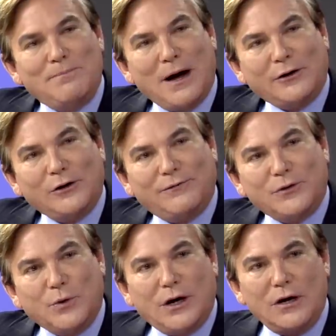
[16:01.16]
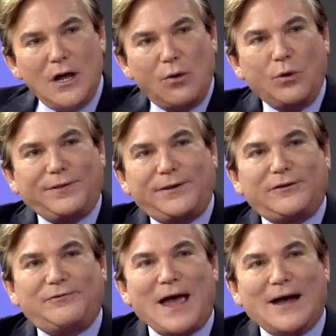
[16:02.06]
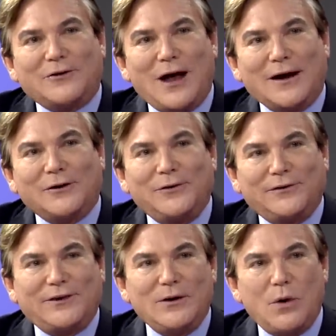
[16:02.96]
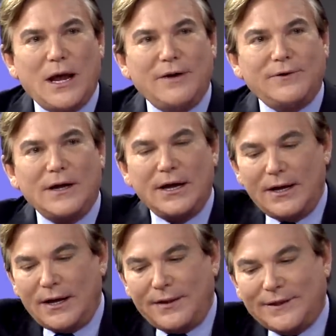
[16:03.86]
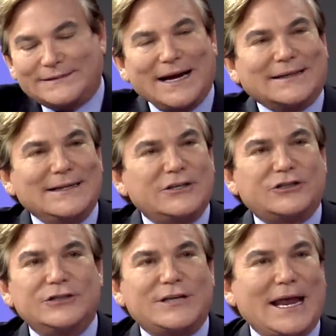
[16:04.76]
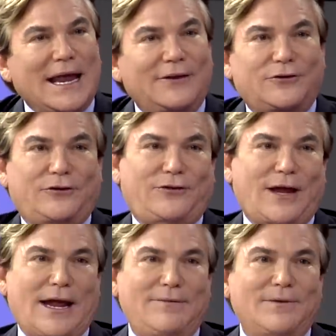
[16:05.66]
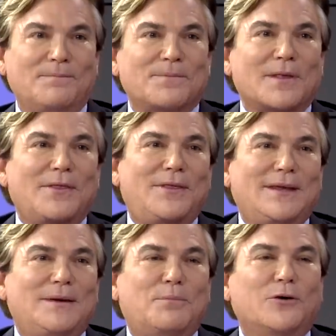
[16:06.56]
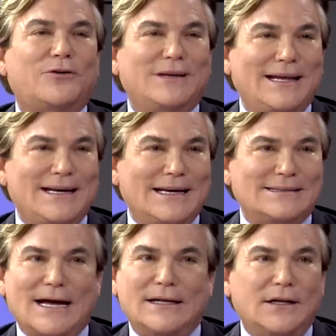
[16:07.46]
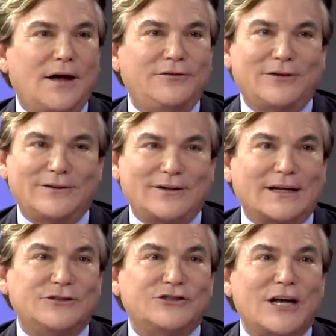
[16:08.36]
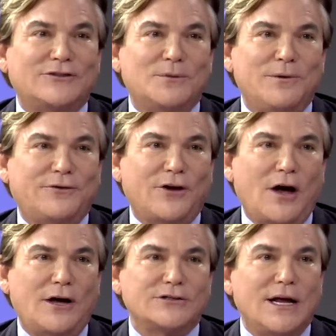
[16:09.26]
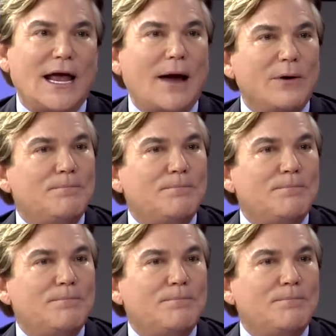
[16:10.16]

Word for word: of butter, if you will, with this fat cracker, the Z wave. The technician's hands are saved. The person getting it done loves it. It's like a gentle massage and we